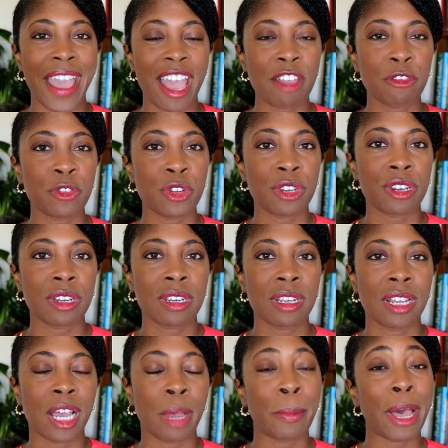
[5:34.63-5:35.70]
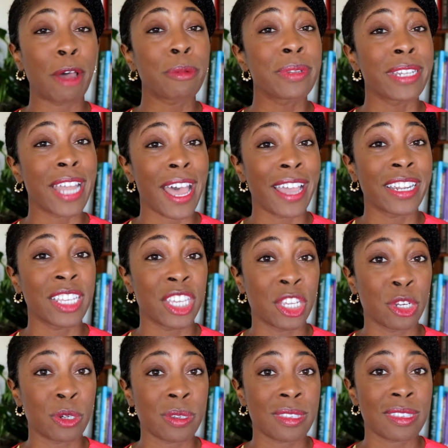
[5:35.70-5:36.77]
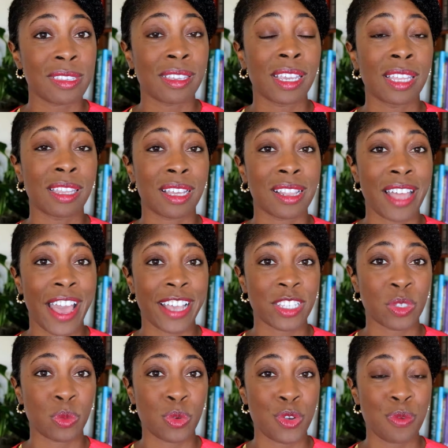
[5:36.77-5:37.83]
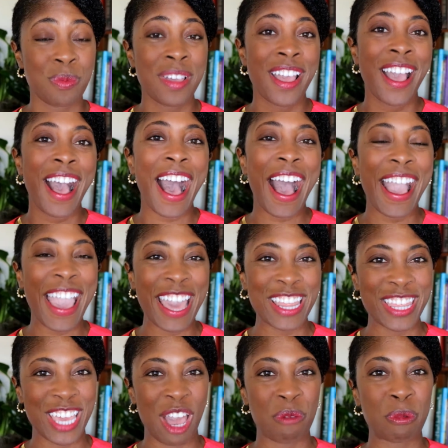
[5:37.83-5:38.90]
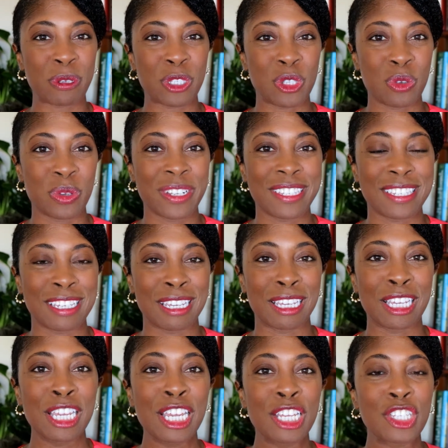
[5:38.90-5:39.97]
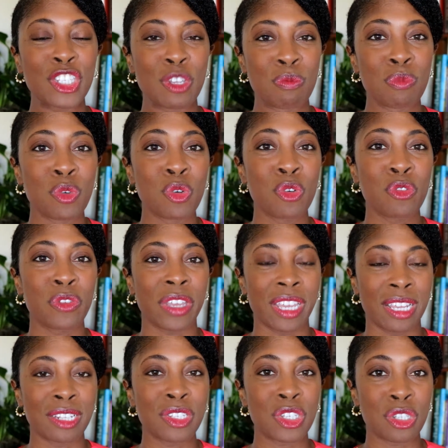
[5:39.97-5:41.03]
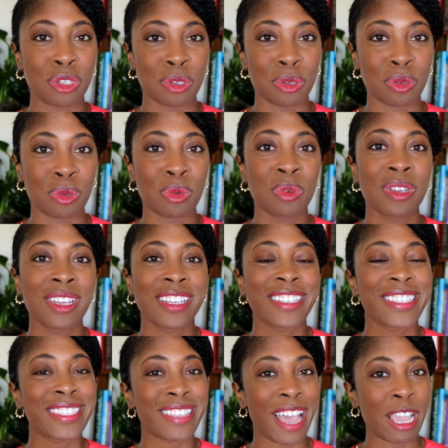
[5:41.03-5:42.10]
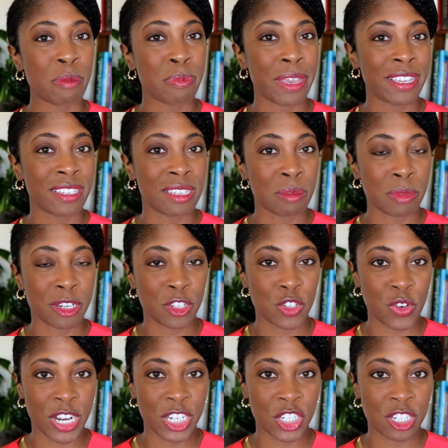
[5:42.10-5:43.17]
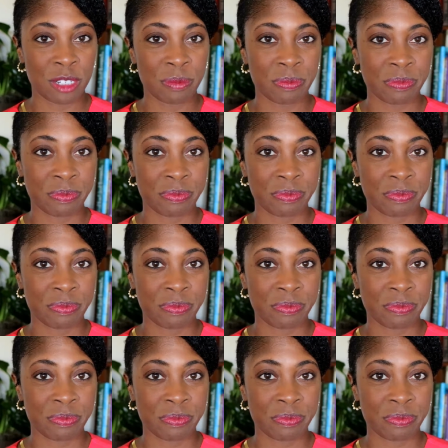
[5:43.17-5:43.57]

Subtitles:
After about 9 years in the classroom, I had the opportunity to move into site-based administration.